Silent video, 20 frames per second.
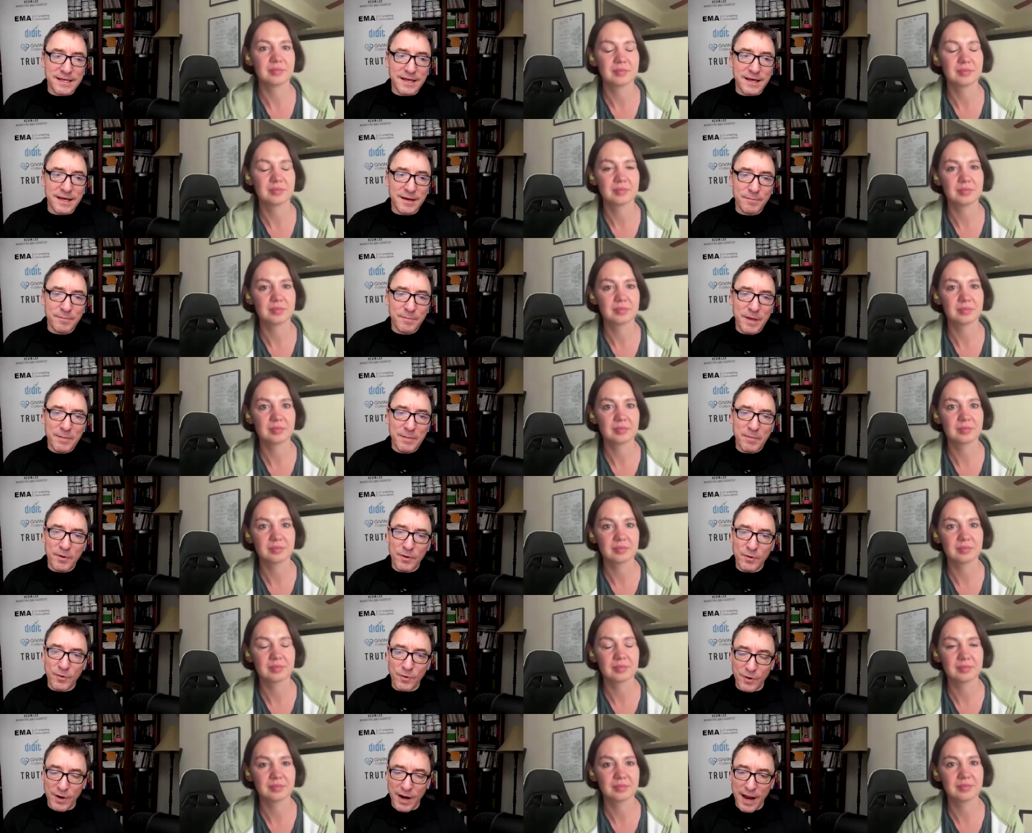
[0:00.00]
Speaker 1: uh, people
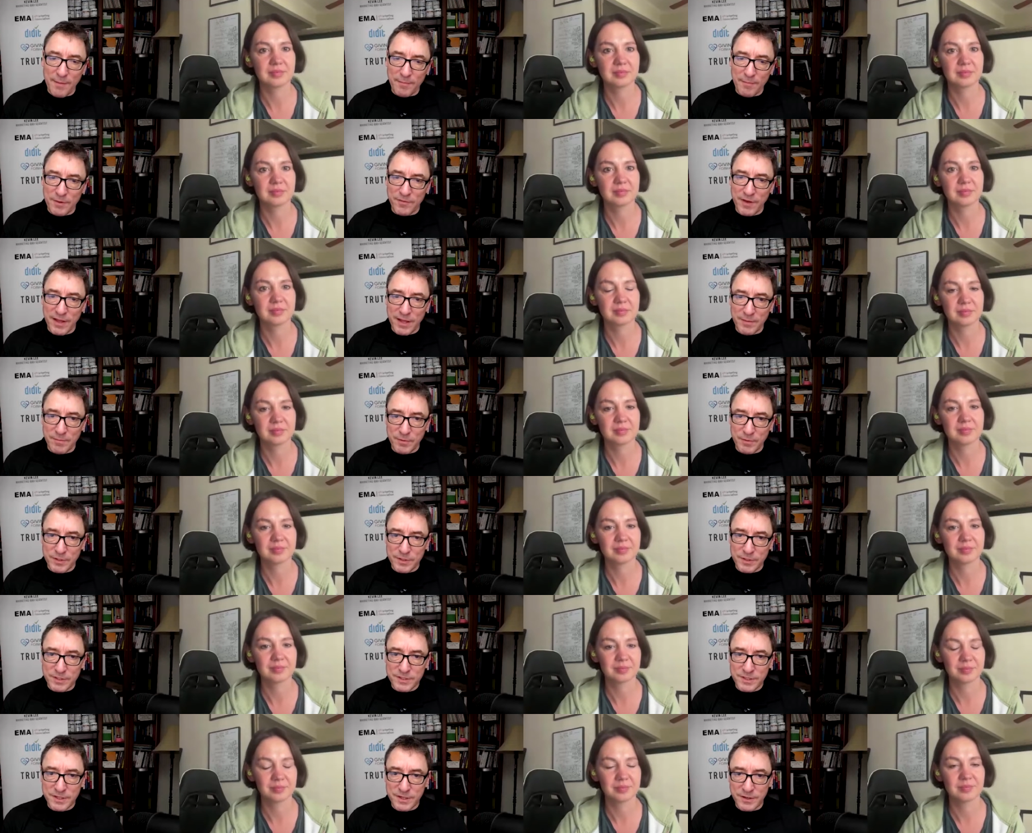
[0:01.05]
who are app
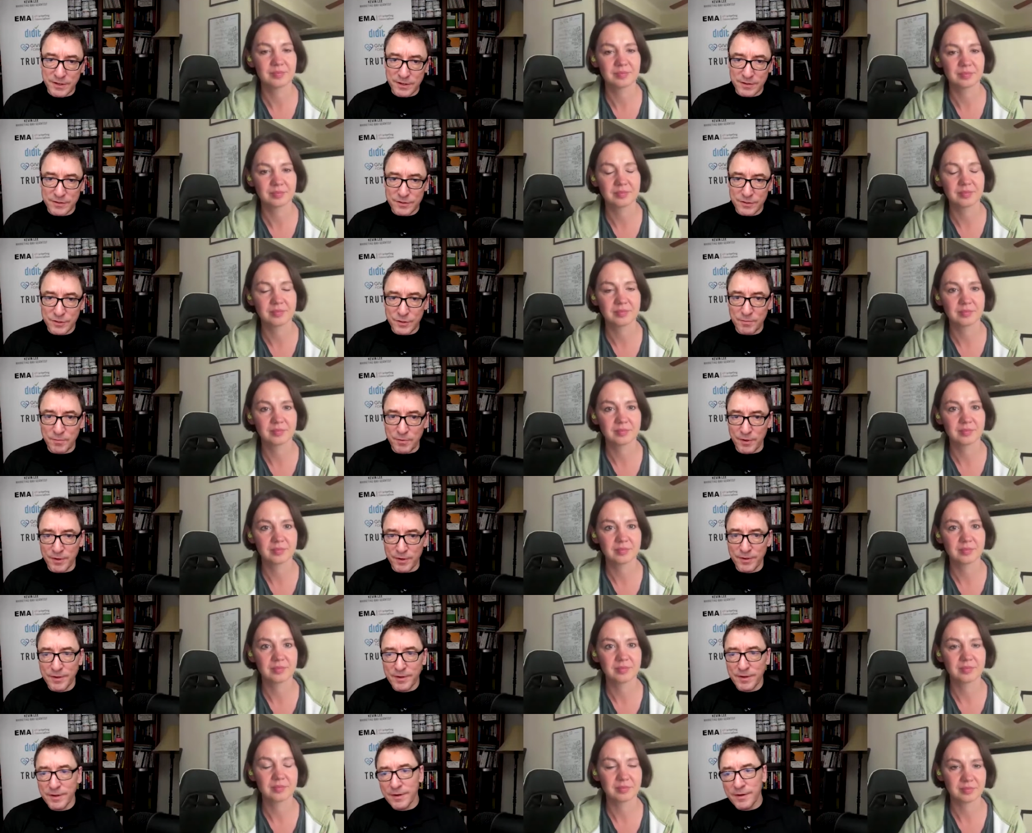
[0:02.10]
developers are super
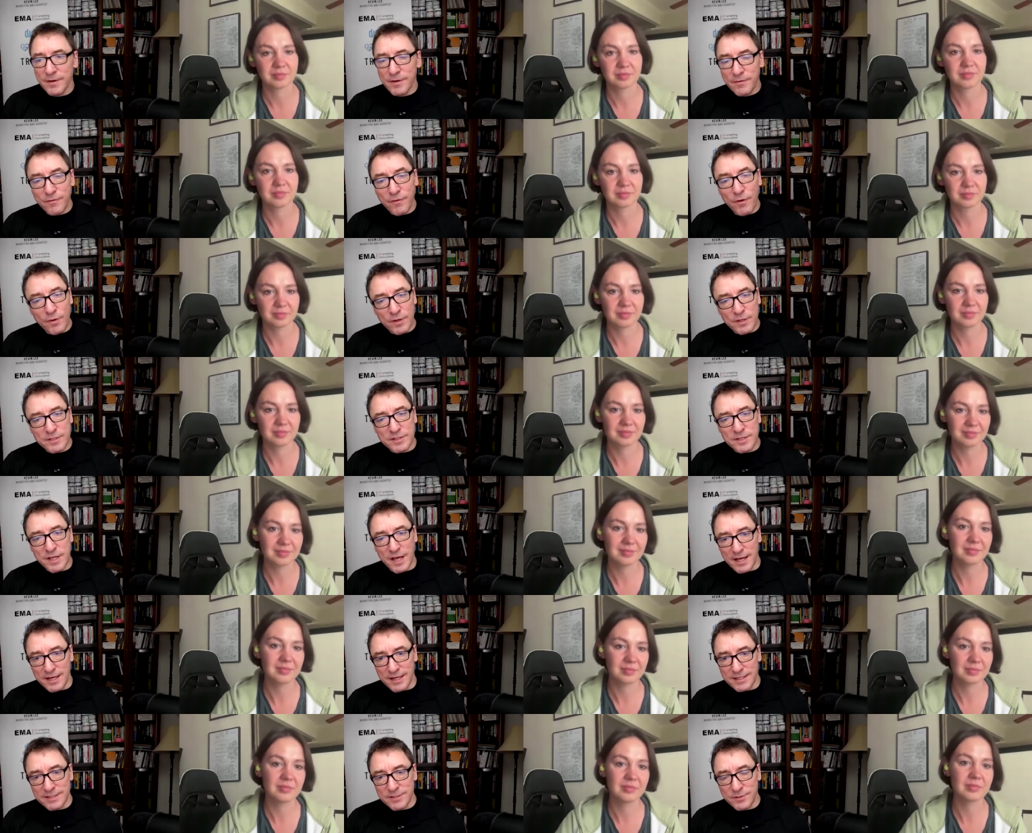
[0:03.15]
focused
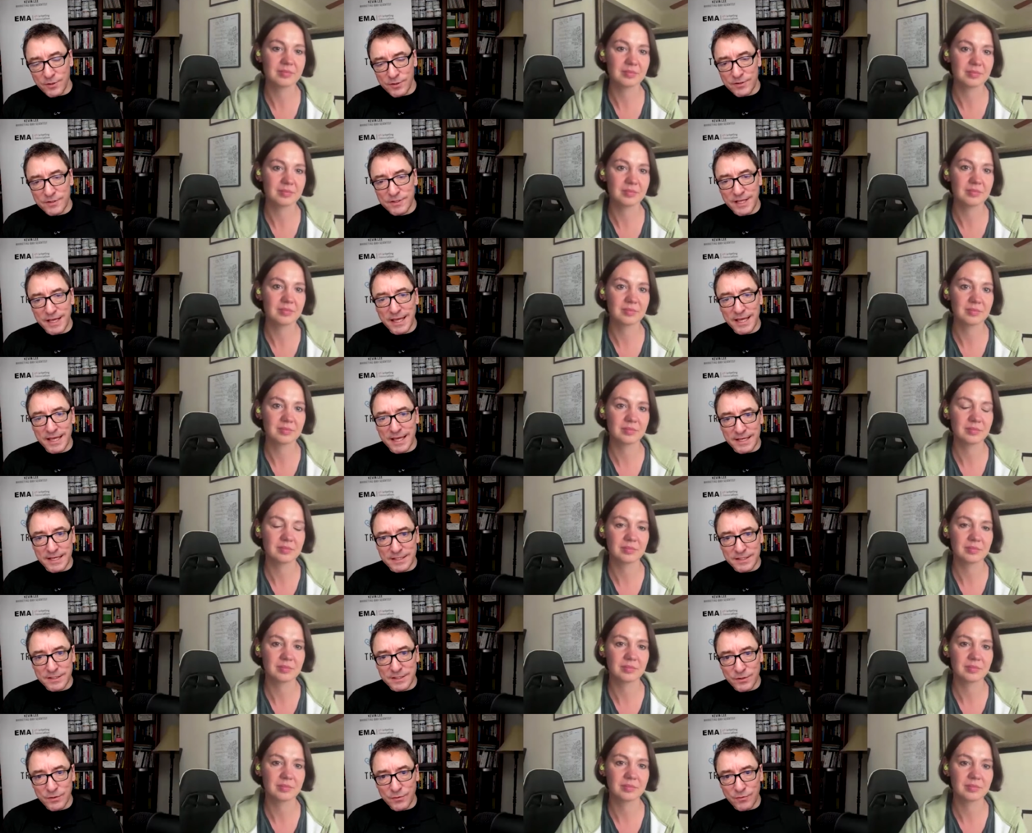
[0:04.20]
on is sort of
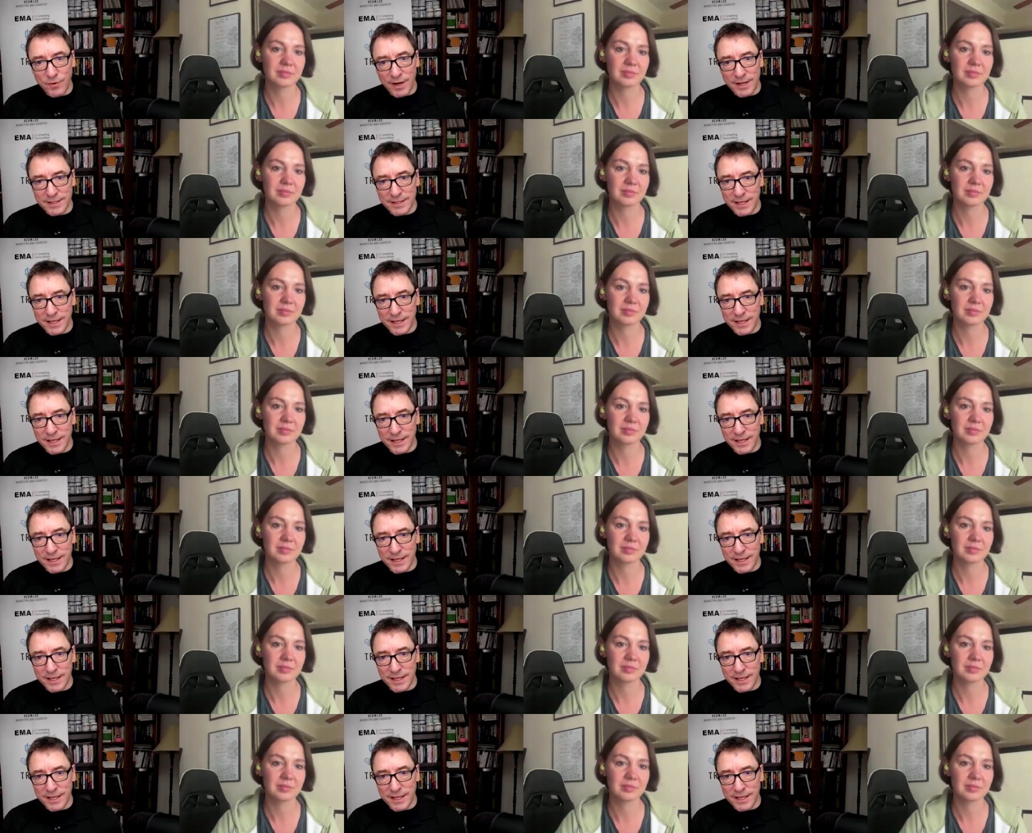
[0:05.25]
stickiness, right?